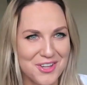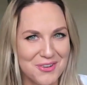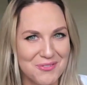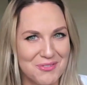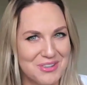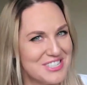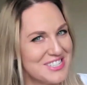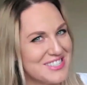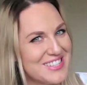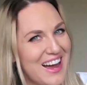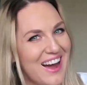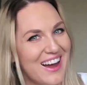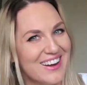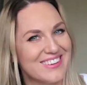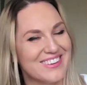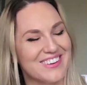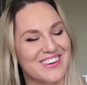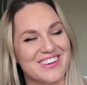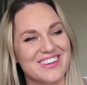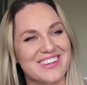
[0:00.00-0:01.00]
we just
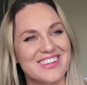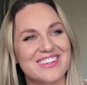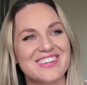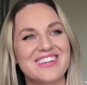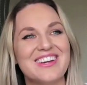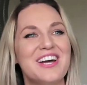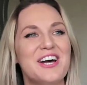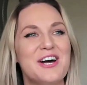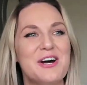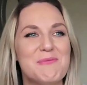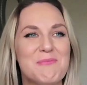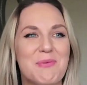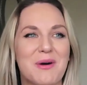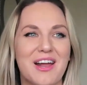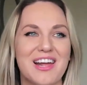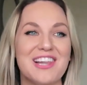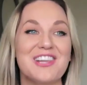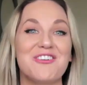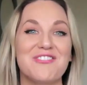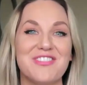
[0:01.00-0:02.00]
hadn't heard it.
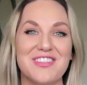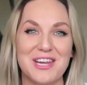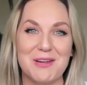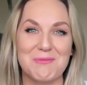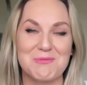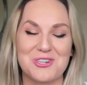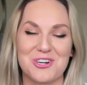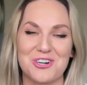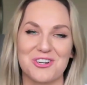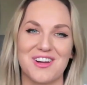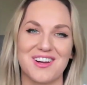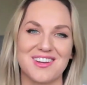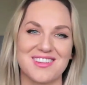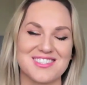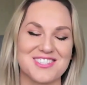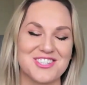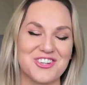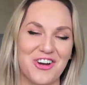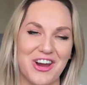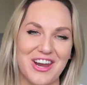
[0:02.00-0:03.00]
But I love the name Turlock,
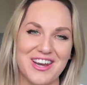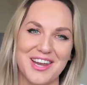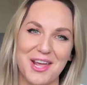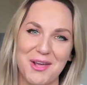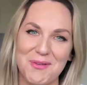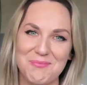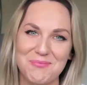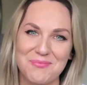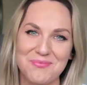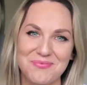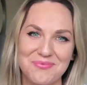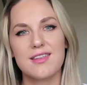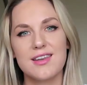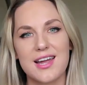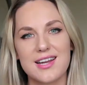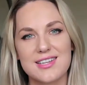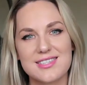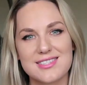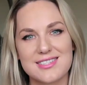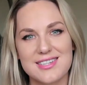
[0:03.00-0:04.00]
that's a great name. The
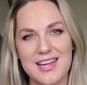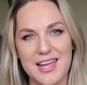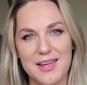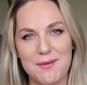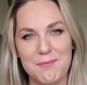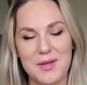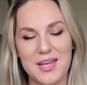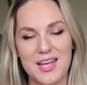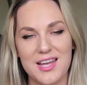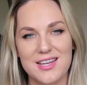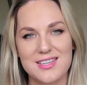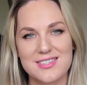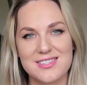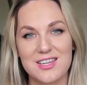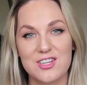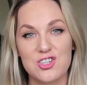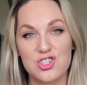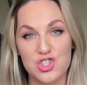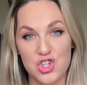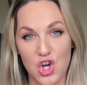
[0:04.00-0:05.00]
next name
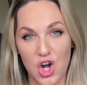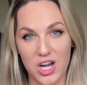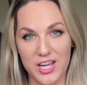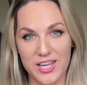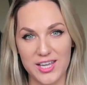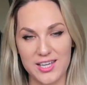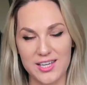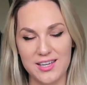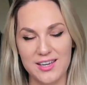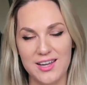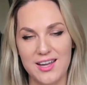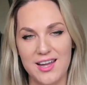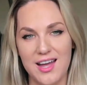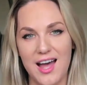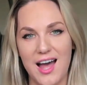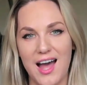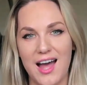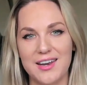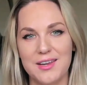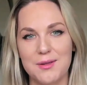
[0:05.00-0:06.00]
is Dahe,
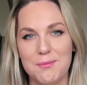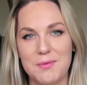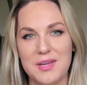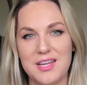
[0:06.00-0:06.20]
and it